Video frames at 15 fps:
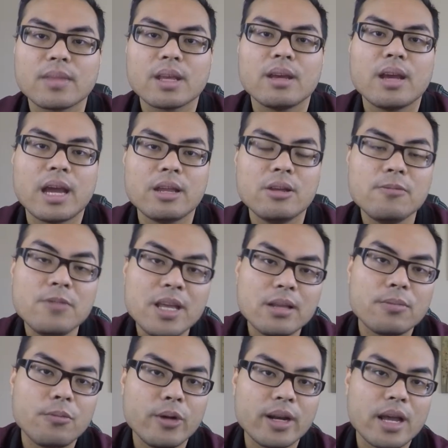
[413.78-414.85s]
And you need
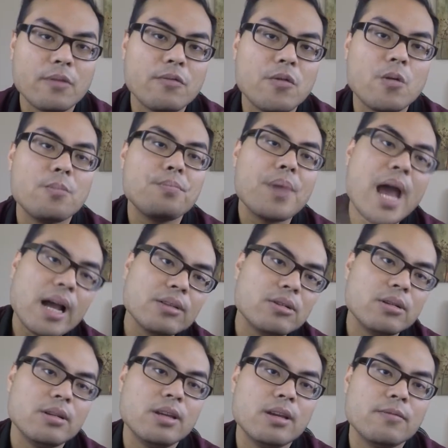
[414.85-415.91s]
to bring that form back
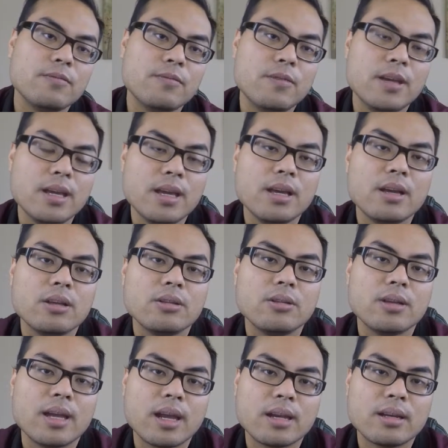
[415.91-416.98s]
to the DMV to
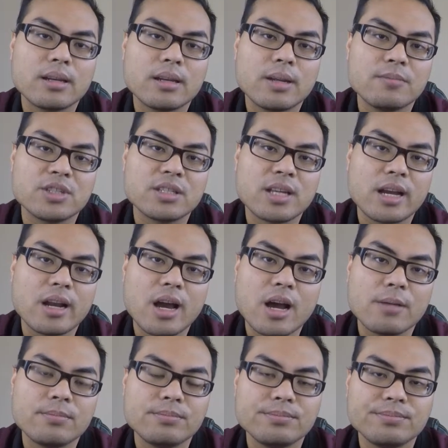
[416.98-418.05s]
get them signed
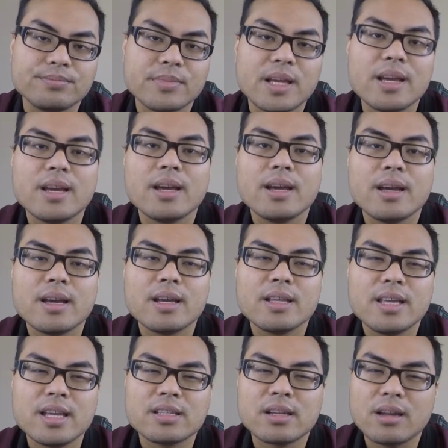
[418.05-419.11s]
off.
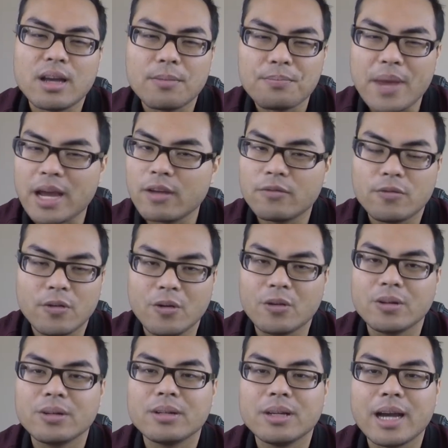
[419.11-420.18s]
Yeah, it's a lot back and
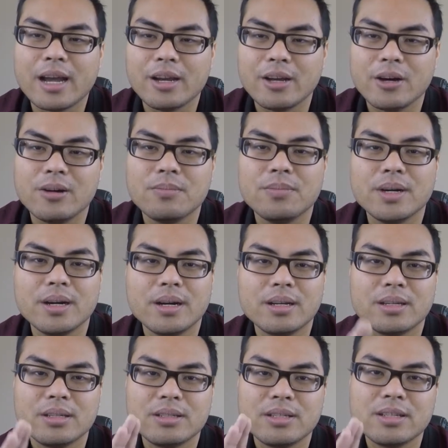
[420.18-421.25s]
forth, I know,
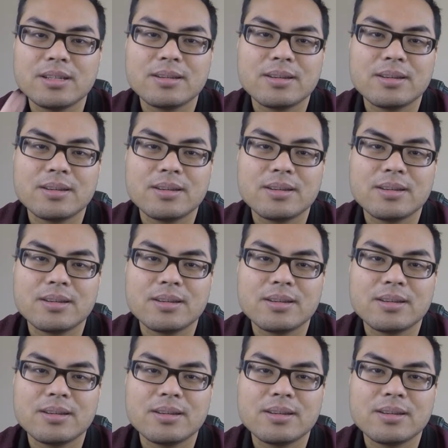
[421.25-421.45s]
but just